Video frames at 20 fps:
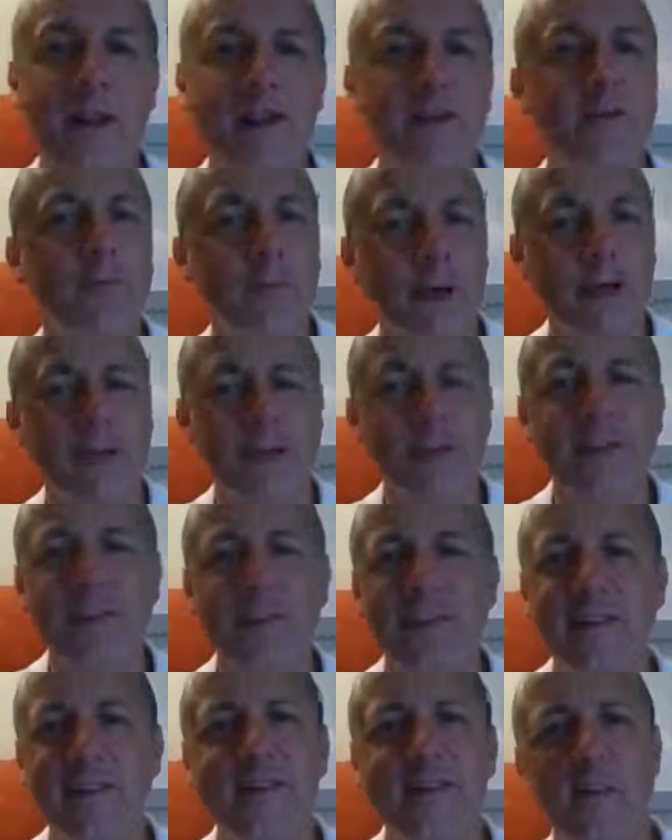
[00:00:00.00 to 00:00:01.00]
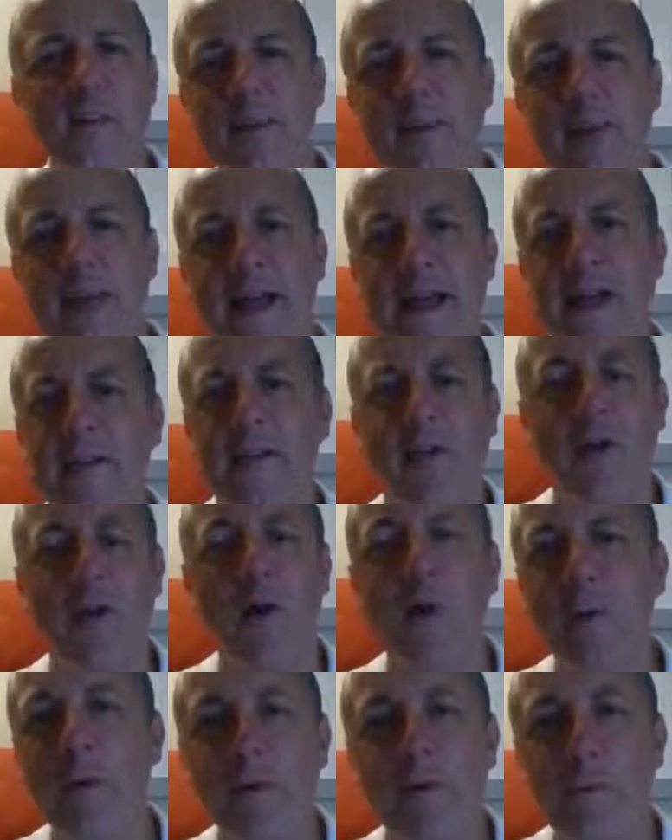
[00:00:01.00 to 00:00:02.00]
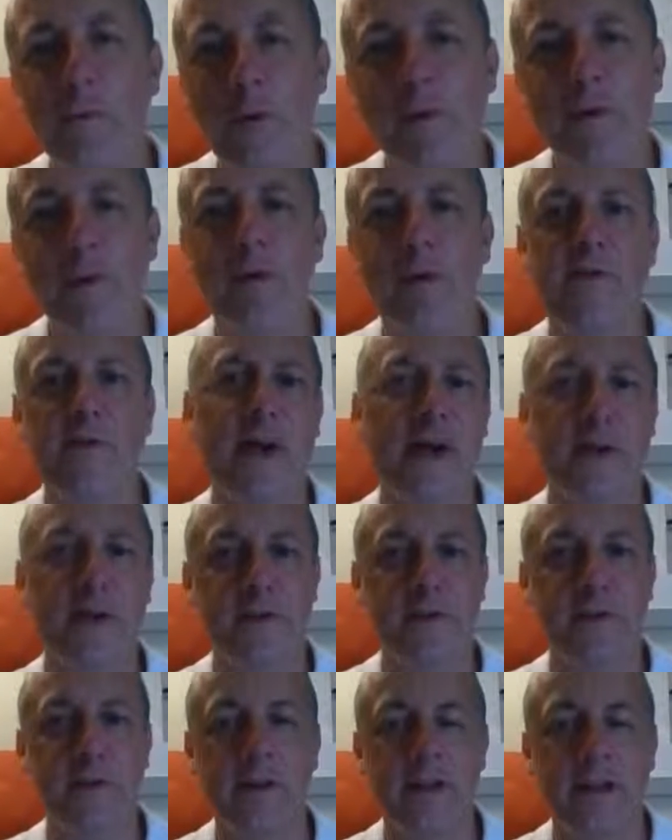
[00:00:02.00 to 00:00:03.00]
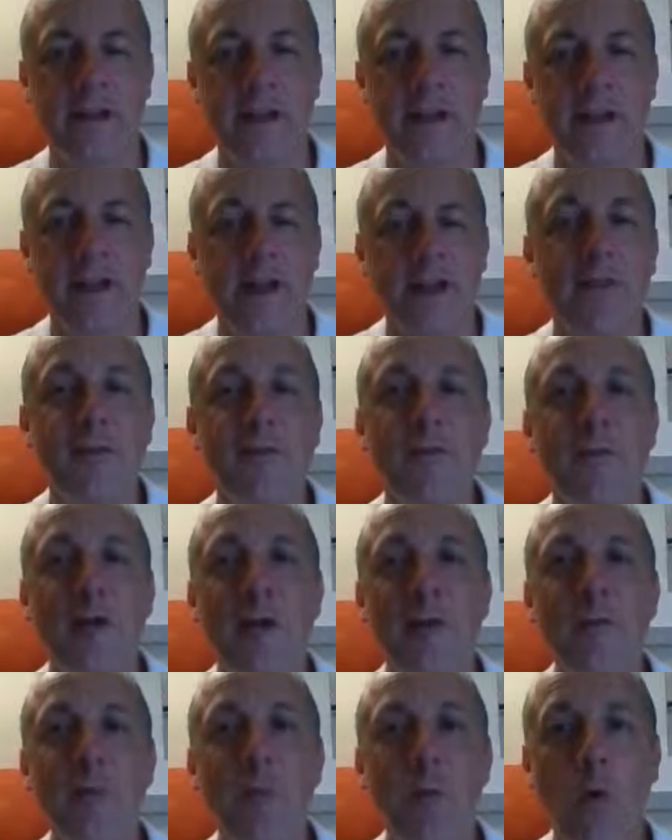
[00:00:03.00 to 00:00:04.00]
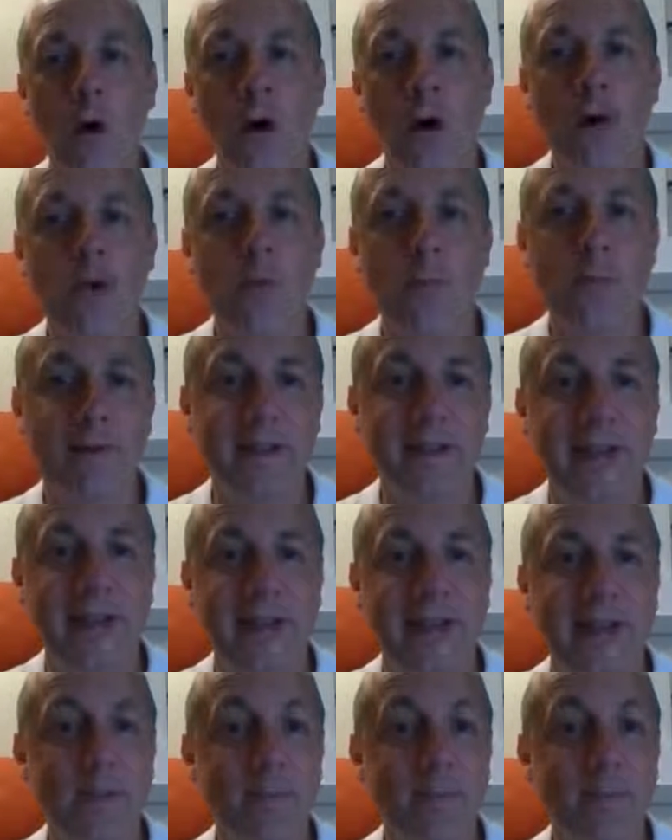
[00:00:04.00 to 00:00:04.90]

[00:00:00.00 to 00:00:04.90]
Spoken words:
especially since the planets are always moving around. The very word planet